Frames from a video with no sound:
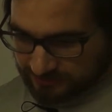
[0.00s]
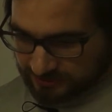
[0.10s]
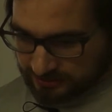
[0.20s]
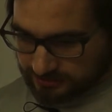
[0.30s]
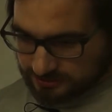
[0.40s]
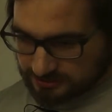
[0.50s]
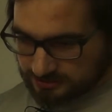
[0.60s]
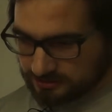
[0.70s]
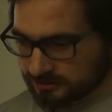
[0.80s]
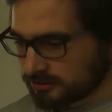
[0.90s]
add.
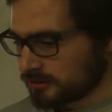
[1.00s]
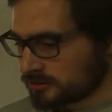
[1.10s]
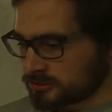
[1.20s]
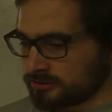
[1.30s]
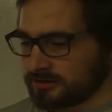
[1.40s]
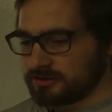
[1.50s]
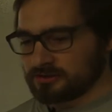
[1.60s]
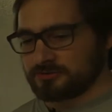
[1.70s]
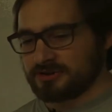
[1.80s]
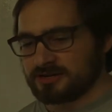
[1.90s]
So now I'll
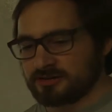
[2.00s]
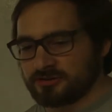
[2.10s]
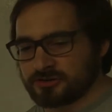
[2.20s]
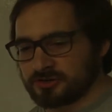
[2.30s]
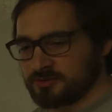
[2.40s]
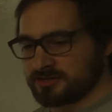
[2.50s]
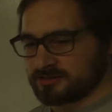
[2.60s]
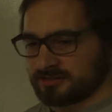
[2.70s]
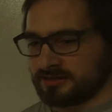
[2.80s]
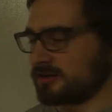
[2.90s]
create a new
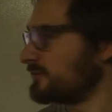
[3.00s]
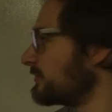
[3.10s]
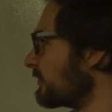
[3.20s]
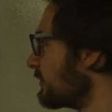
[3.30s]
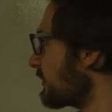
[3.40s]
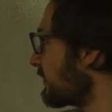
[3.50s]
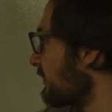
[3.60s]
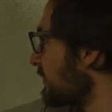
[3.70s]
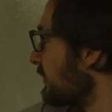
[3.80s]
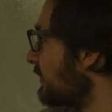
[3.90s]
commit, and if you look
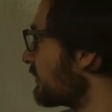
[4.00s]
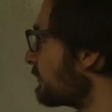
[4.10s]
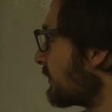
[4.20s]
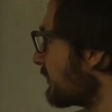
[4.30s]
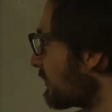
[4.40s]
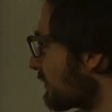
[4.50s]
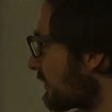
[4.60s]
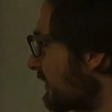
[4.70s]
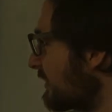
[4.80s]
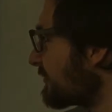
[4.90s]
at the window on
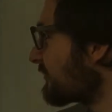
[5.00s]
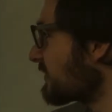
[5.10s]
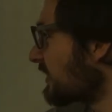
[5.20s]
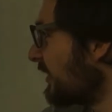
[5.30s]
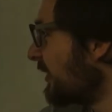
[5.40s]
the left,